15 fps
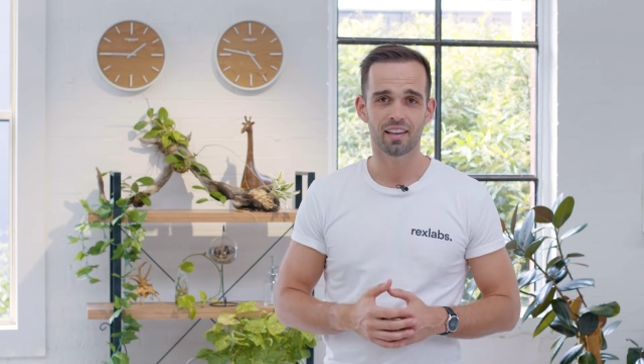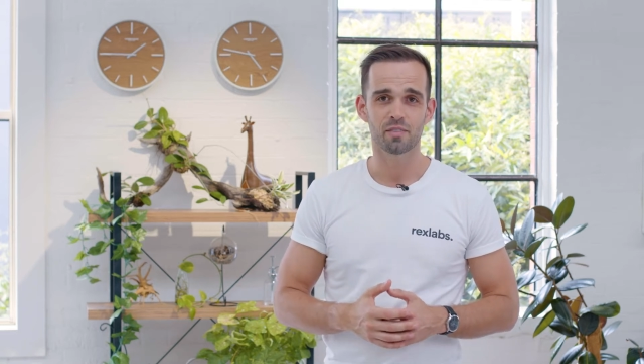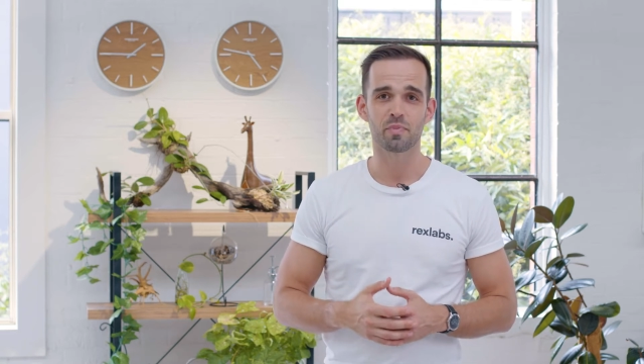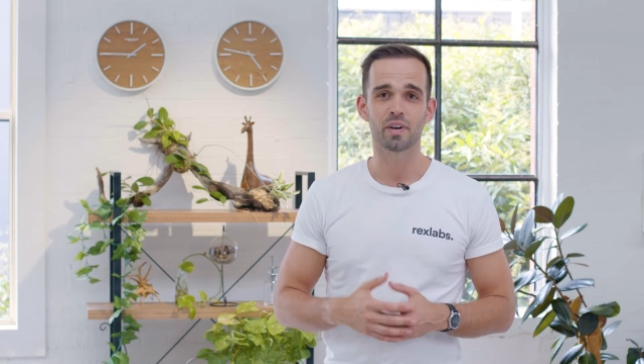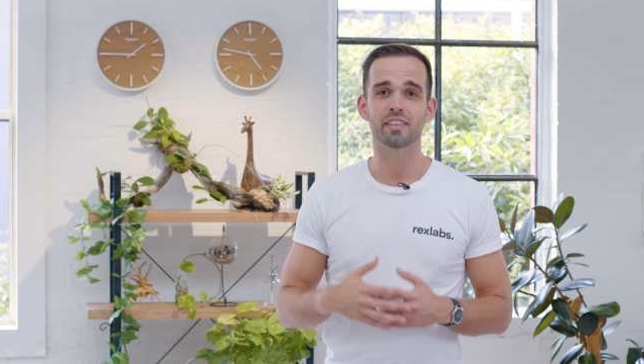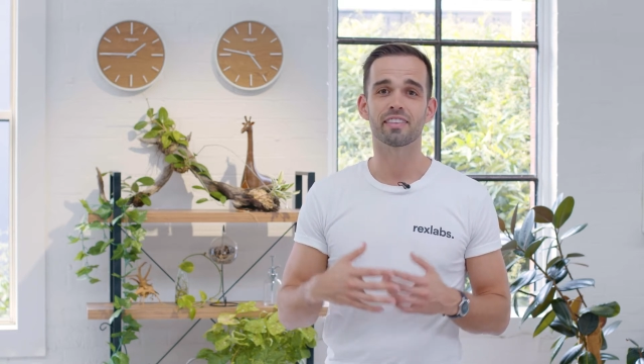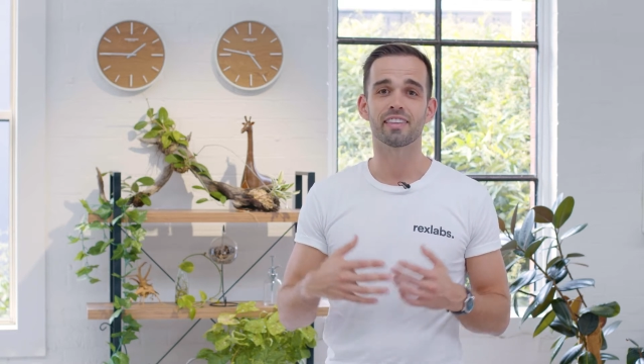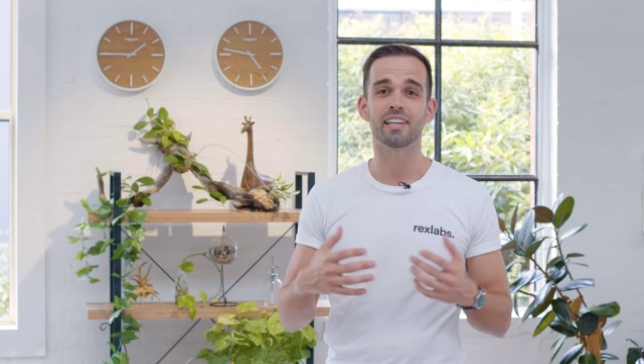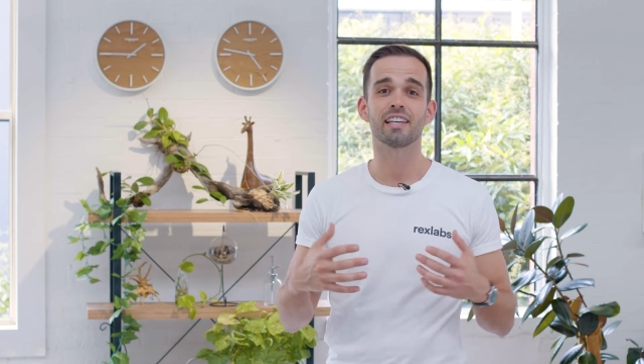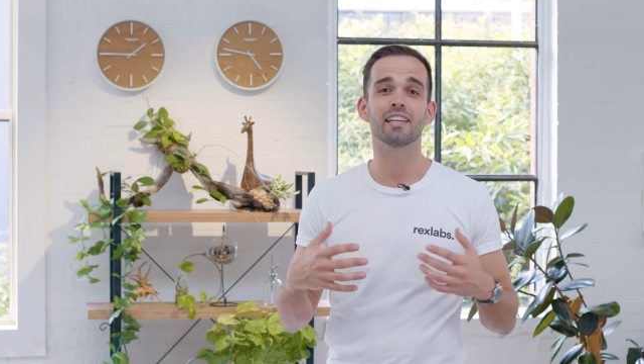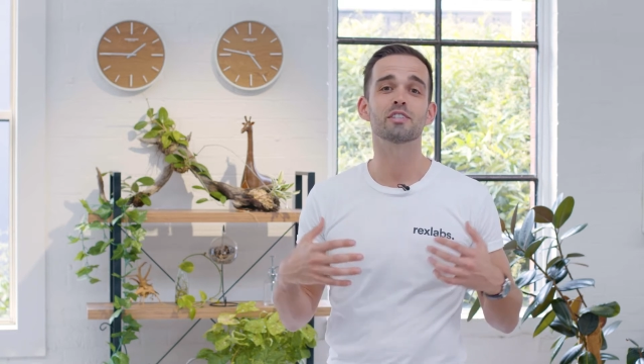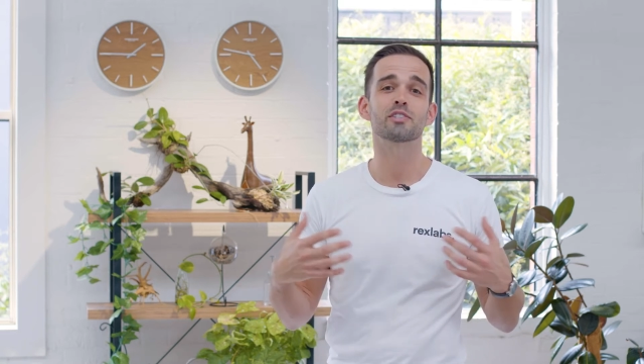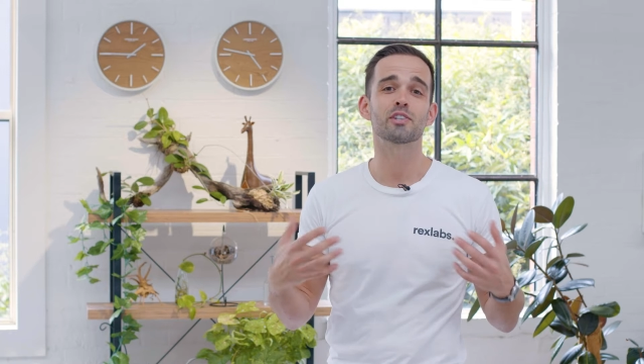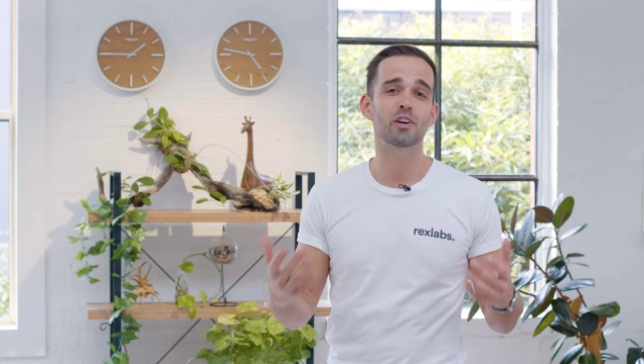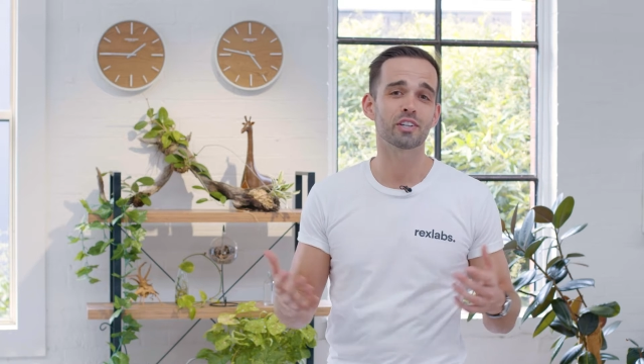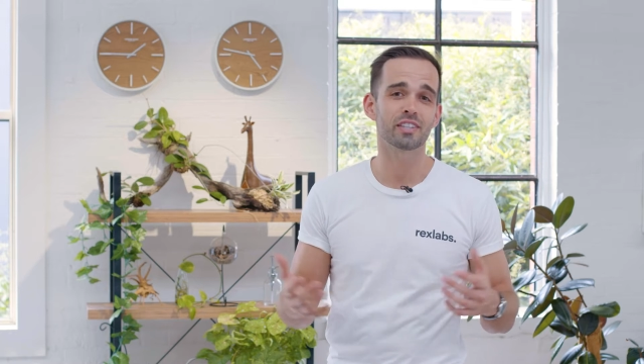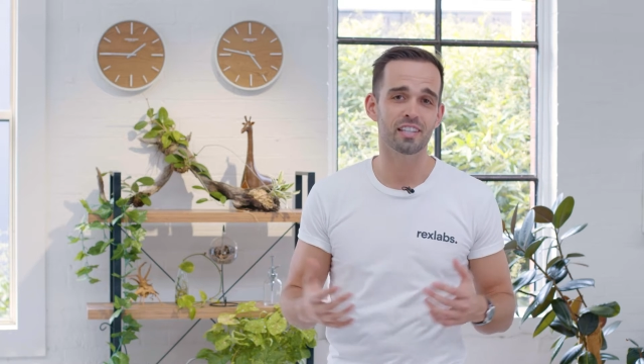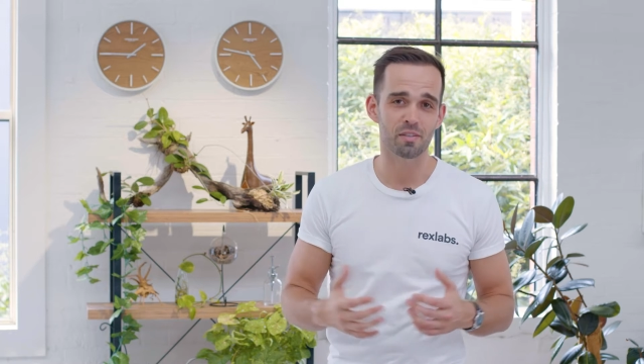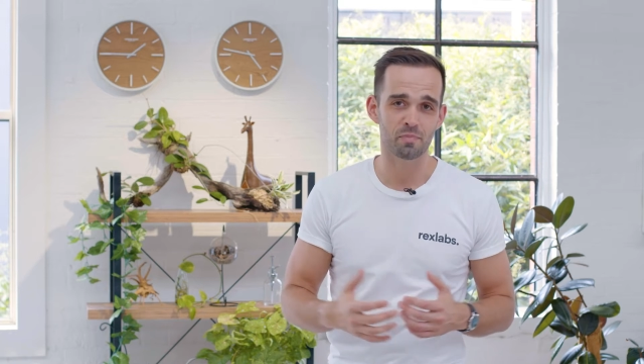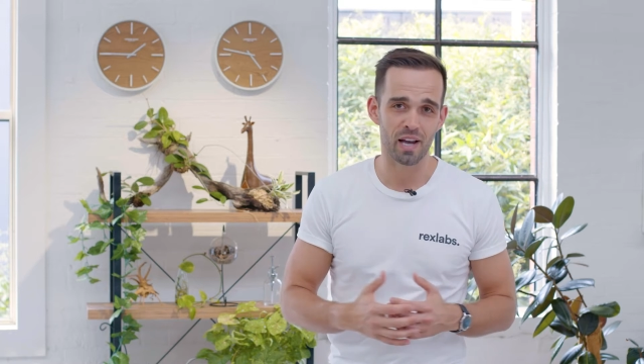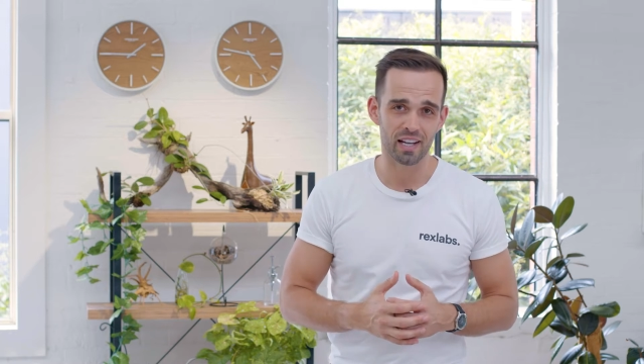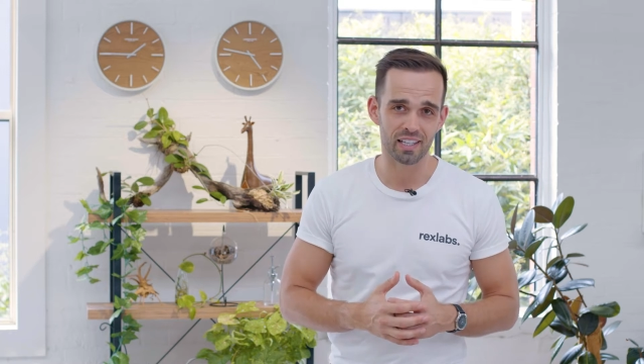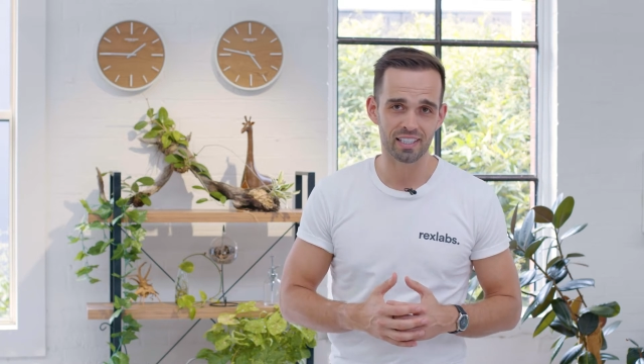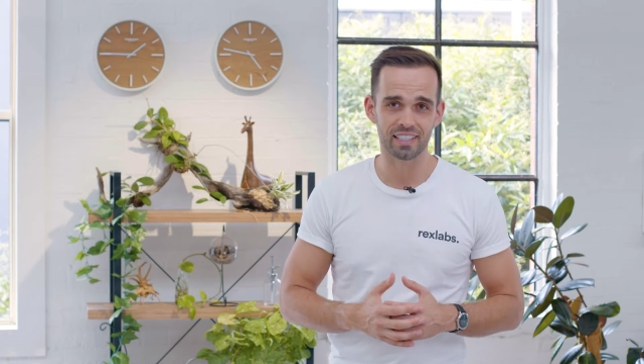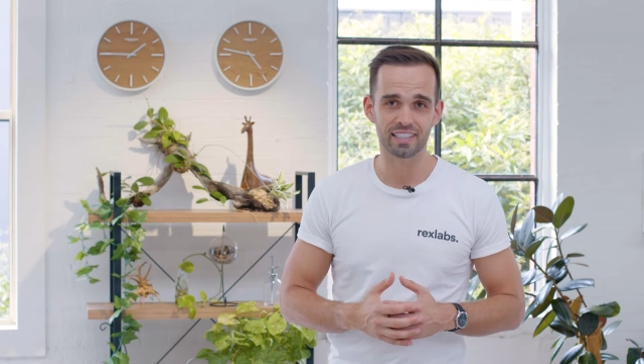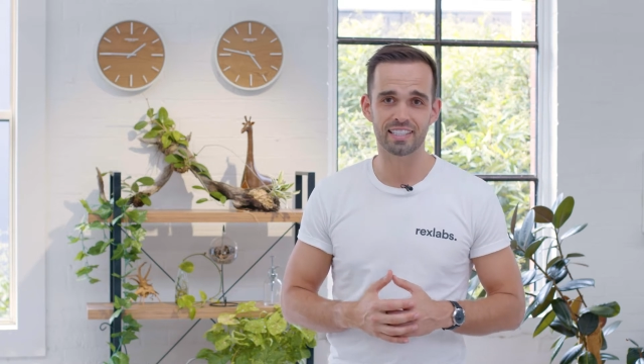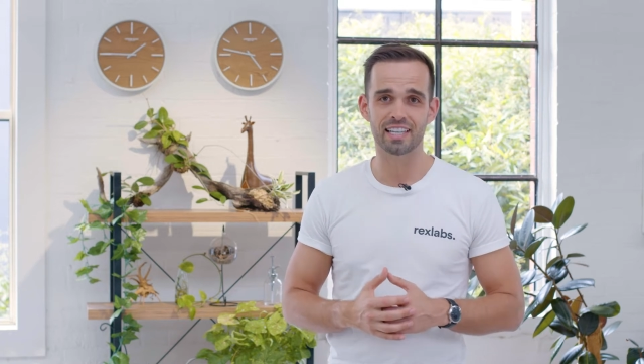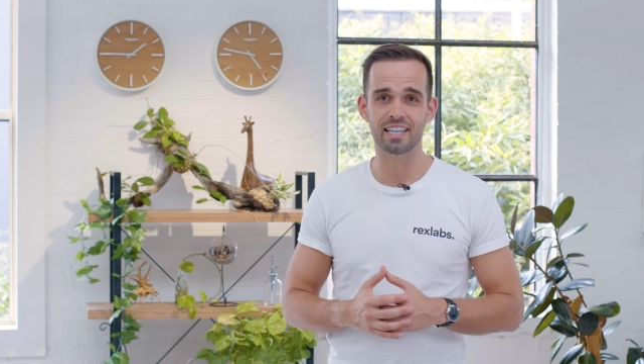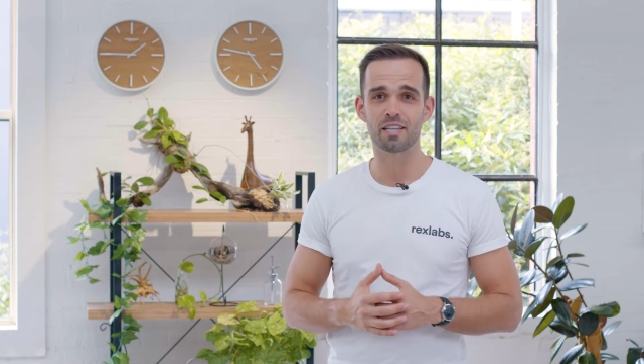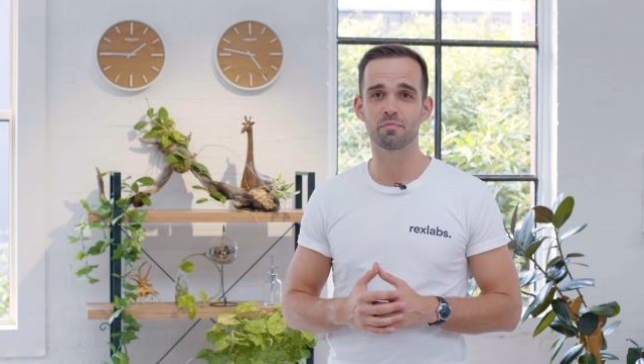But the slogan that the marketing
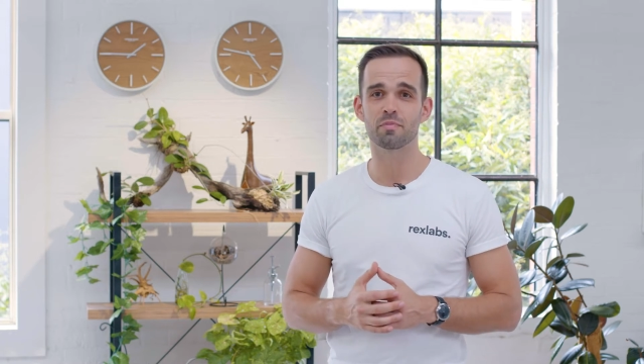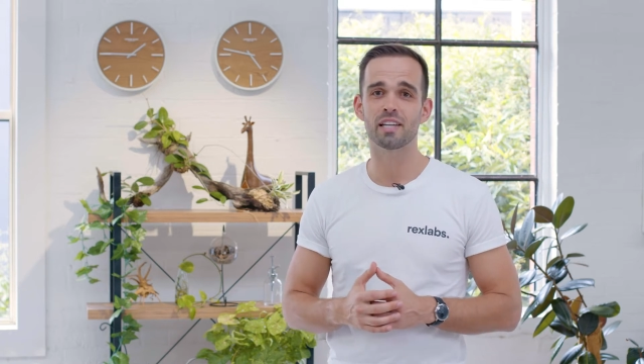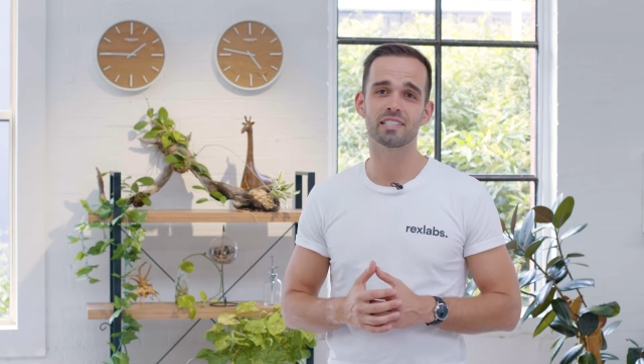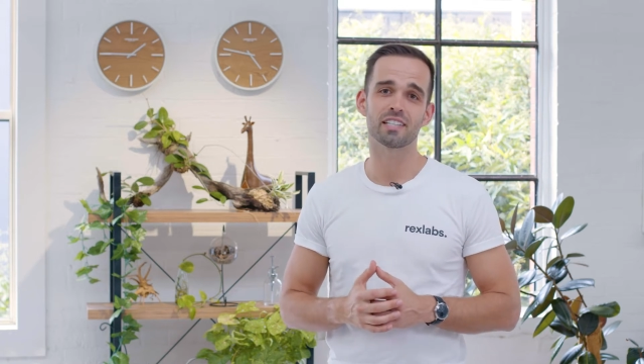team has